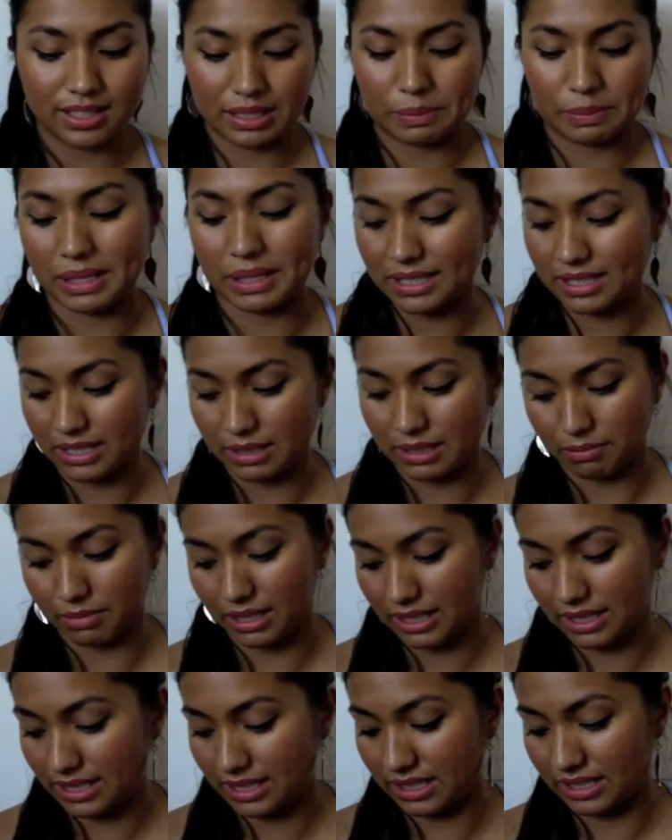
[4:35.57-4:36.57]
and months and
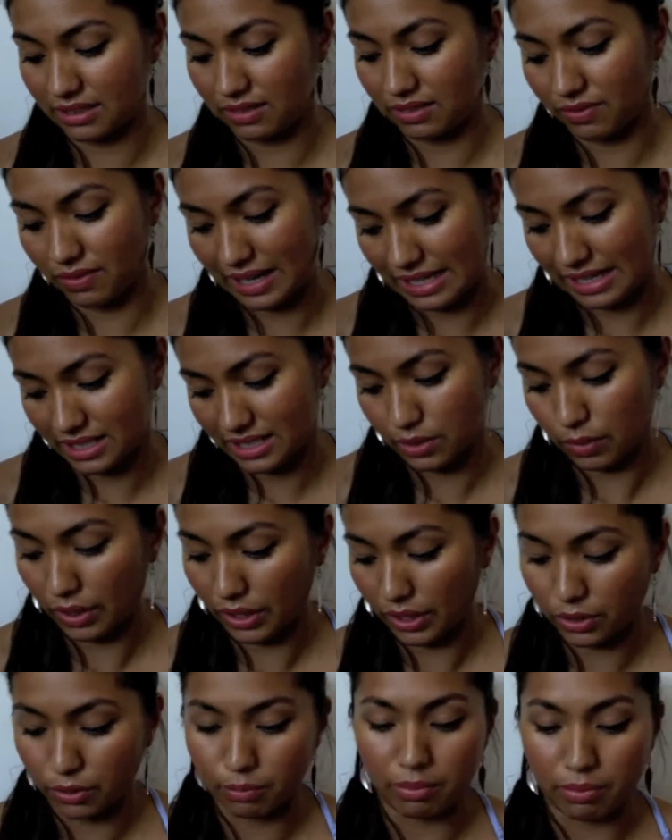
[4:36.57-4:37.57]
months in advance, so I
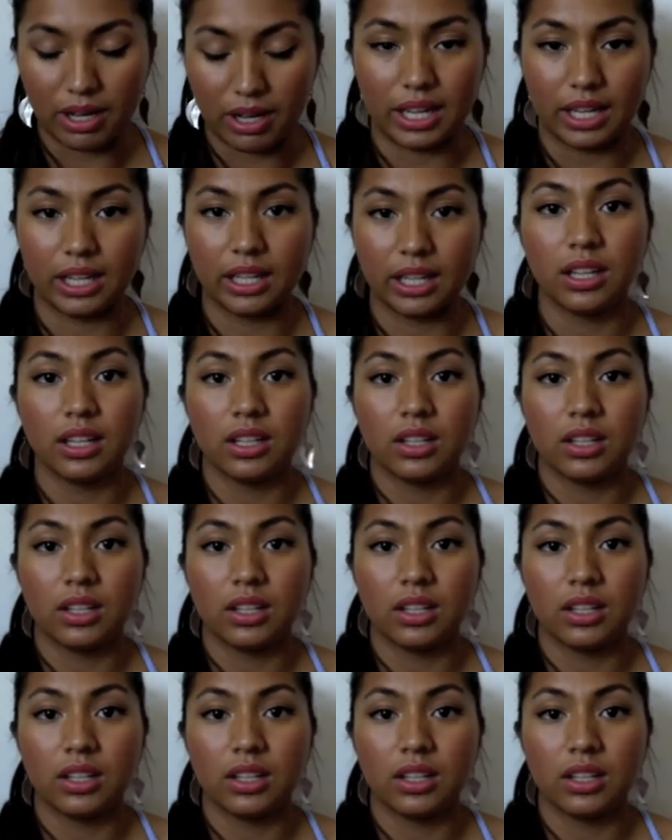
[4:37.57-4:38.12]
could buy